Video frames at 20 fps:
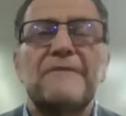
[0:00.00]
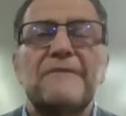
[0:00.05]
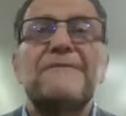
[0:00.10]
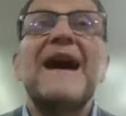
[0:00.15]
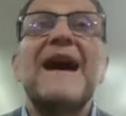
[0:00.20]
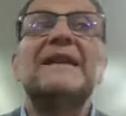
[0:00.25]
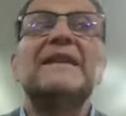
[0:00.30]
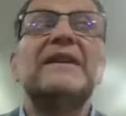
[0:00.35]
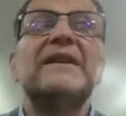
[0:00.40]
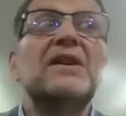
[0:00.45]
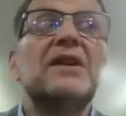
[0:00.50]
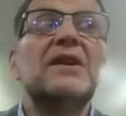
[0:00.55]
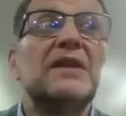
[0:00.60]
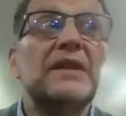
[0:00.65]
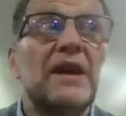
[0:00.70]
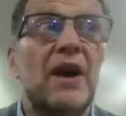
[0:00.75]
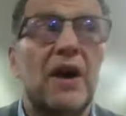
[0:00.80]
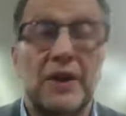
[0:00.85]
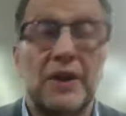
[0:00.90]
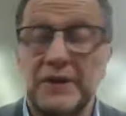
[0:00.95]
fairly
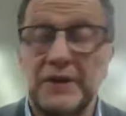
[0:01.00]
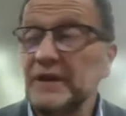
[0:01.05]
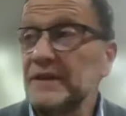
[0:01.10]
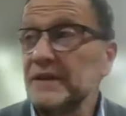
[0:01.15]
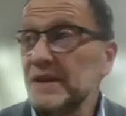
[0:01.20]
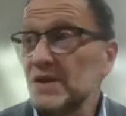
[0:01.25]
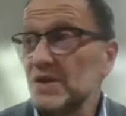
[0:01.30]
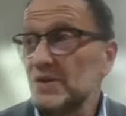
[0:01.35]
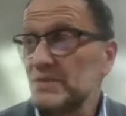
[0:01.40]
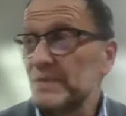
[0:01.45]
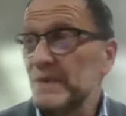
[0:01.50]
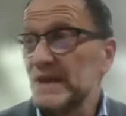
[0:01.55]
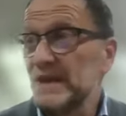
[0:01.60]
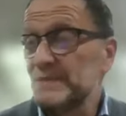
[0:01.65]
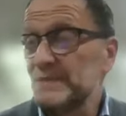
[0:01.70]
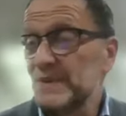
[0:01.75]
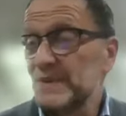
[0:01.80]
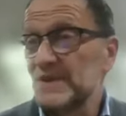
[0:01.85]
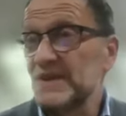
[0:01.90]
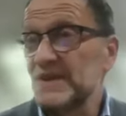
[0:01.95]
early on in these,
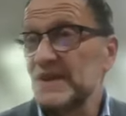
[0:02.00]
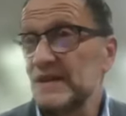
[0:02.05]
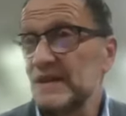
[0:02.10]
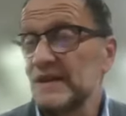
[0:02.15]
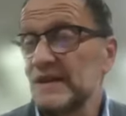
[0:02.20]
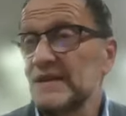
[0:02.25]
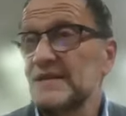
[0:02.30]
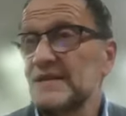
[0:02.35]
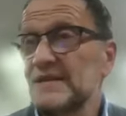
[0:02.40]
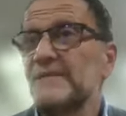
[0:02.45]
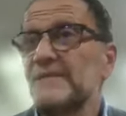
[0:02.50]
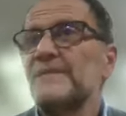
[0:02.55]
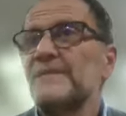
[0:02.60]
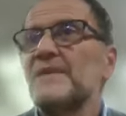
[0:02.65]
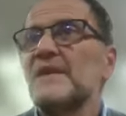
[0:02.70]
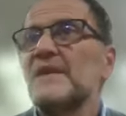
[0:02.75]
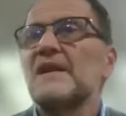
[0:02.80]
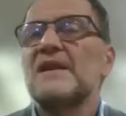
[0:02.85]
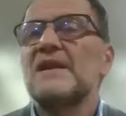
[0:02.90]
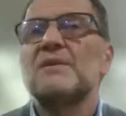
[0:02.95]
these proceedings,
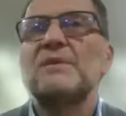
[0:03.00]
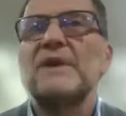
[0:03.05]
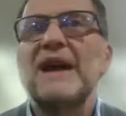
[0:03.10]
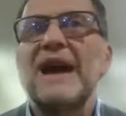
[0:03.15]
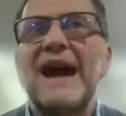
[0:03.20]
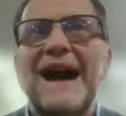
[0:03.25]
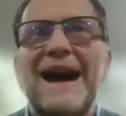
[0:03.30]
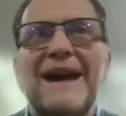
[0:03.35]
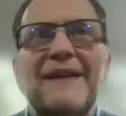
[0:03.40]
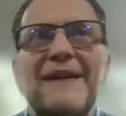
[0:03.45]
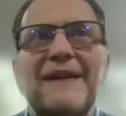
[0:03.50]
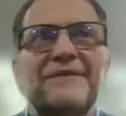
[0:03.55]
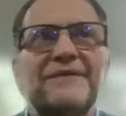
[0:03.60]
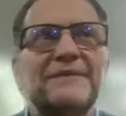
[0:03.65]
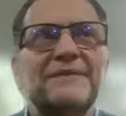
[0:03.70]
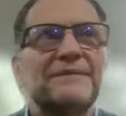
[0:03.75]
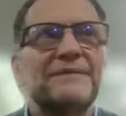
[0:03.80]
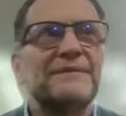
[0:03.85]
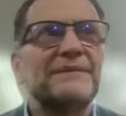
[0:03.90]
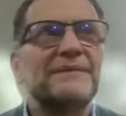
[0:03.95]
we have
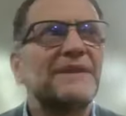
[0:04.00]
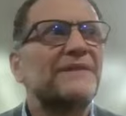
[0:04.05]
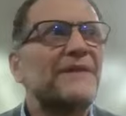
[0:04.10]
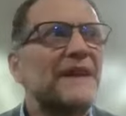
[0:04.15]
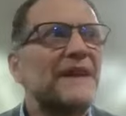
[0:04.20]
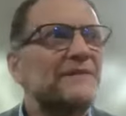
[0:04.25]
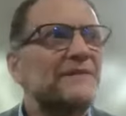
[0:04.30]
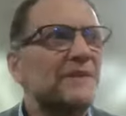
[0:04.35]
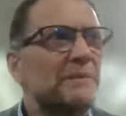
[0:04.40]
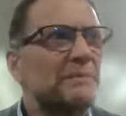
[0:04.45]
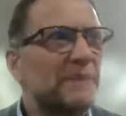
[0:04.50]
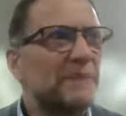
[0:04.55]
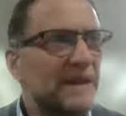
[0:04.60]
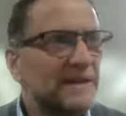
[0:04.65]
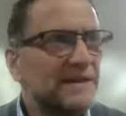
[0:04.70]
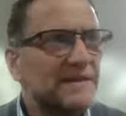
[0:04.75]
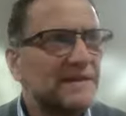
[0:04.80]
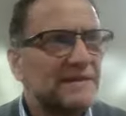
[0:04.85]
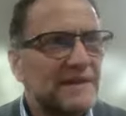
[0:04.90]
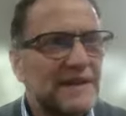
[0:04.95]
the favourite
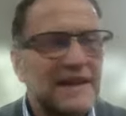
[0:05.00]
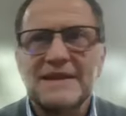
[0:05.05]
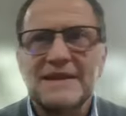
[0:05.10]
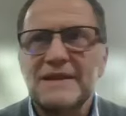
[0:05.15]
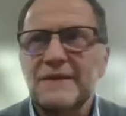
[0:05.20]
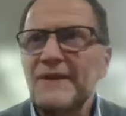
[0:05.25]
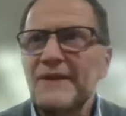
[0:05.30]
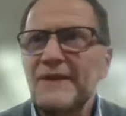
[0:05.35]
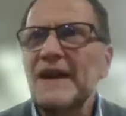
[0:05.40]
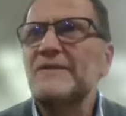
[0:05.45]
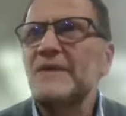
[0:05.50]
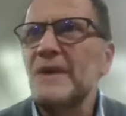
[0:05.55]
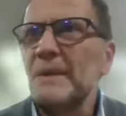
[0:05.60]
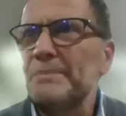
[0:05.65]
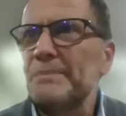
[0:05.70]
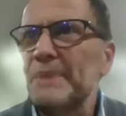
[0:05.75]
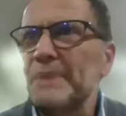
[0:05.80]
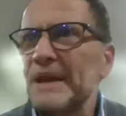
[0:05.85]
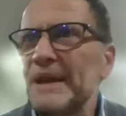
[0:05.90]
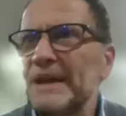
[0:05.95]
bit. It's the
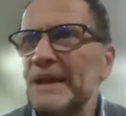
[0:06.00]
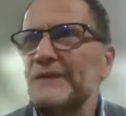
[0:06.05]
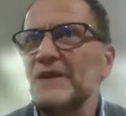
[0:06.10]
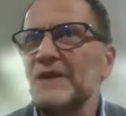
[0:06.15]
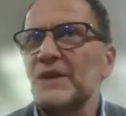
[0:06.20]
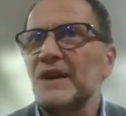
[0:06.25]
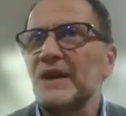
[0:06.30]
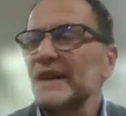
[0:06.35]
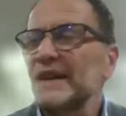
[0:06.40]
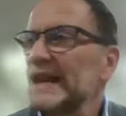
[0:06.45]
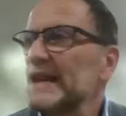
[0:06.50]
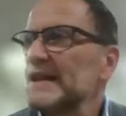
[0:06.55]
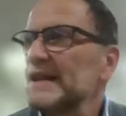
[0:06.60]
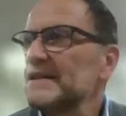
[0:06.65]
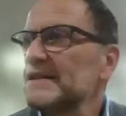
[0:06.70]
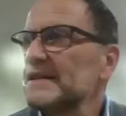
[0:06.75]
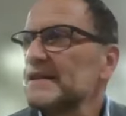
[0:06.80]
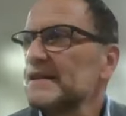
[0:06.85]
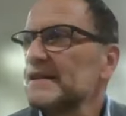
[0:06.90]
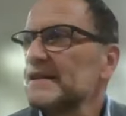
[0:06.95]
favourite bit if you're a
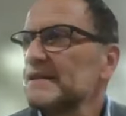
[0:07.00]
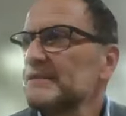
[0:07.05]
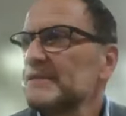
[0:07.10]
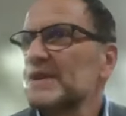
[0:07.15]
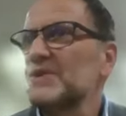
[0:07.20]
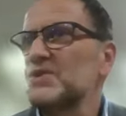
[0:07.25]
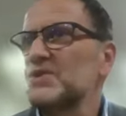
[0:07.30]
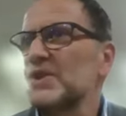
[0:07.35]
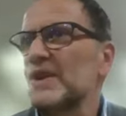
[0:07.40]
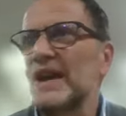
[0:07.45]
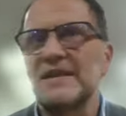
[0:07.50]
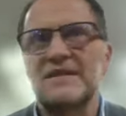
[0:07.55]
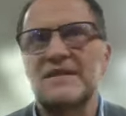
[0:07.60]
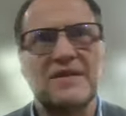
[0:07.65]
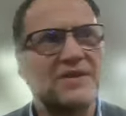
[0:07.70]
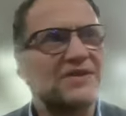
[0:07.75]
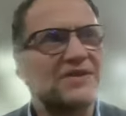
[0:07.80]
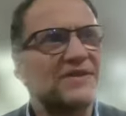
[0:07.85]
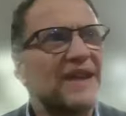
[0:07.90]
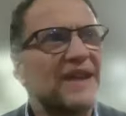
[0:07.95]
kid, because you get
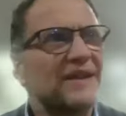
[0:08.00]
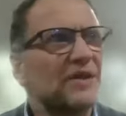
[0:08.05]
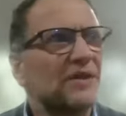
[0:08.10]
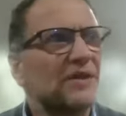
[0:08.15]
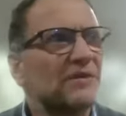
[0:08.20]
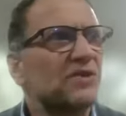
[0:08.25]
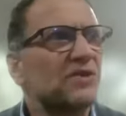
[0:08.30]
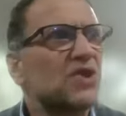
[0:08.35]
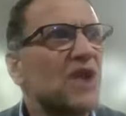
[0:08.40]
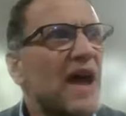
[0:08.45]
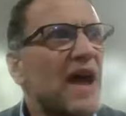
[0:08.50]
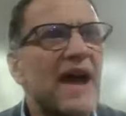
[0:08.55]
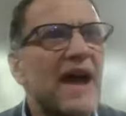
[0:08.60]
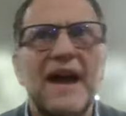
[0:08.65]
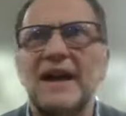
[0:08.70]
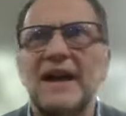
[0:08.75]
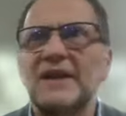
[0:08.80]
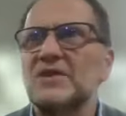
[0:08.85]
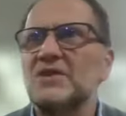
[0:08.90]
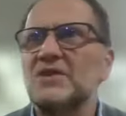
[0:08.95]
to stand on the chair
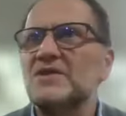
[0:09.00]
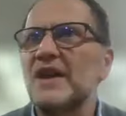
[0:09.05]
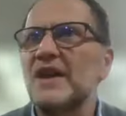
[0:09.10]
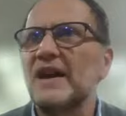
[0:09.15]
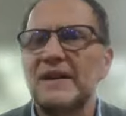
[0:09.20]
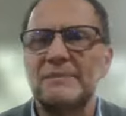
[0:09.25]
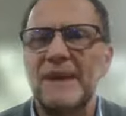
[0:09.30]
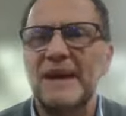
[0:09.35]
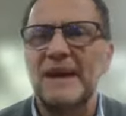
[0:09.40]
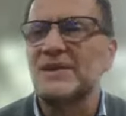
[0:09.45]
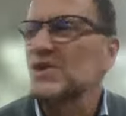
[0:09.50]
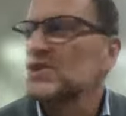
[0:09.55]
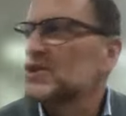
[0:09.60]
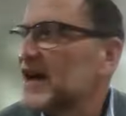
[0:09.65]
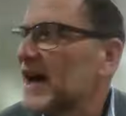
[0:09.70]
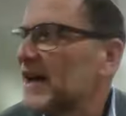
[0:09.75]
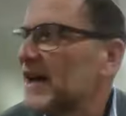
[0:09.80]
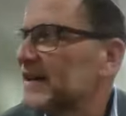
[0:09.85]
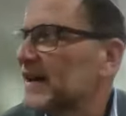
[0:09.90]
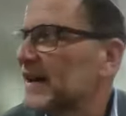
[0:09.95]
and you say
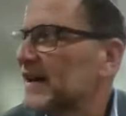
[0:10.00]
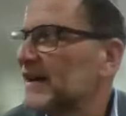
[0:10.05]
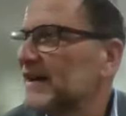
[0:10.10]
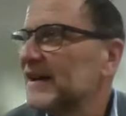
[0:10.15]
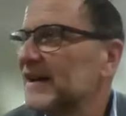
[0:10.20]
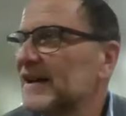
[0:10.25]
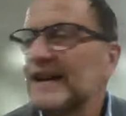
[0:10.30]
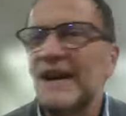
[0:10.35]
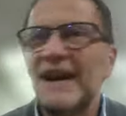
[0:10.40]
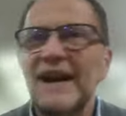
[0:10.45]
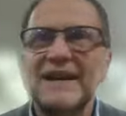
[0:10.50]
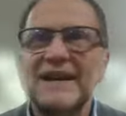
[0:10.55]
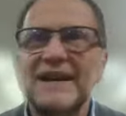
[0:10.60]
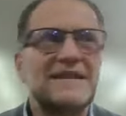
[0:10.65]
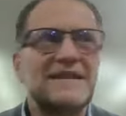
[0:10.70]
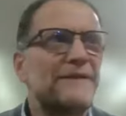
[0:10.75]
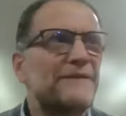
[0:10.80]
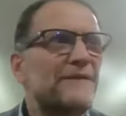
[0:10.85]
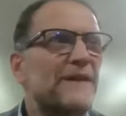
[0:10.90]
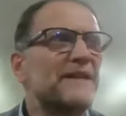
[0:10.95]
Manishtana. And
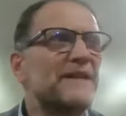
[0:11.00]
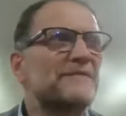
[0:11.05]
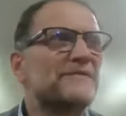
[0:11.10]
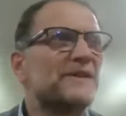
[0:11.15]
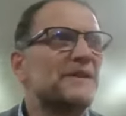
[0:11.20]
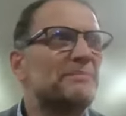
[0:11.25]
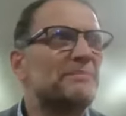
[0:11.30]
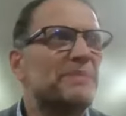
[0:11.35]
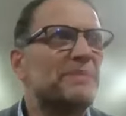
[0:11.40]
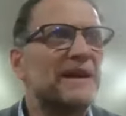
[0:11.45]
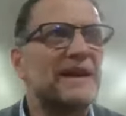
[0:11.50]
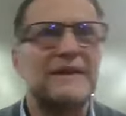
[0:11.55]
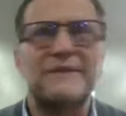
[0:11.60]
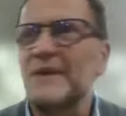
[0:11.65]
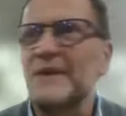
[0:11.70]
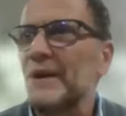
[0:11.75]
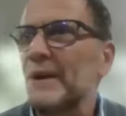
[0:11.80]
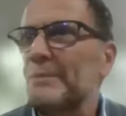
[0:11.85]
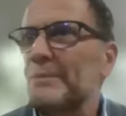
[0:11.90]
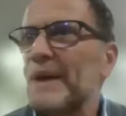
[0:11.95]
it's a favourite bit
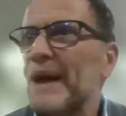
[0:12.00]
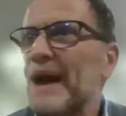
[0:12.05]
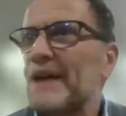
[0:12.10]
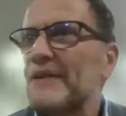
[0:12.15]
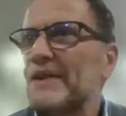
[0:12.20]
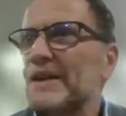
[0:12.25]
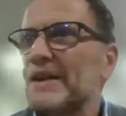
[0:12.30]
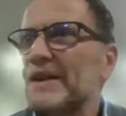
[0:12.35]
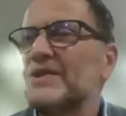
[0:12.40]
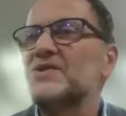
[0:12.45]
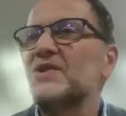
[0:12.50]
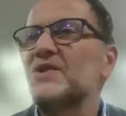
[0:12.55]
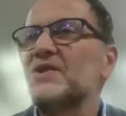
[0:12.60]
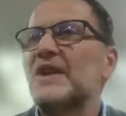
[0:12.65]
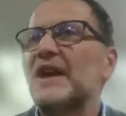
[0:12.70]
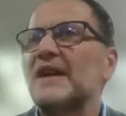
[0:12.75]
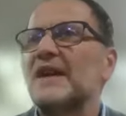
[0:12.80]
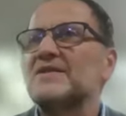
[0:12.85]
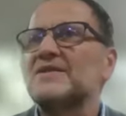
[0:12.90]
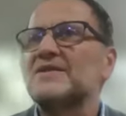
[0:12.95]
if you're a parent, because you
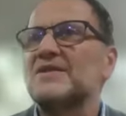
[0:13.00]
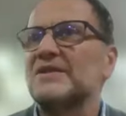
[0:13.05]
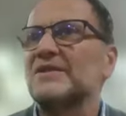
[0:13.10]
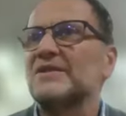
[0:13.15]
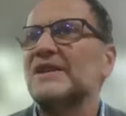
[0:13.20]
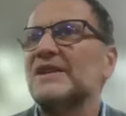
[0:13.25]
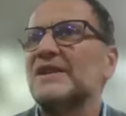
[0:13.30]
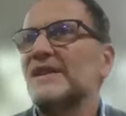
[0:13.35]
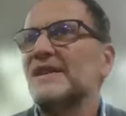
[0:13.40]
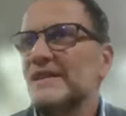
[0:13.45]
get to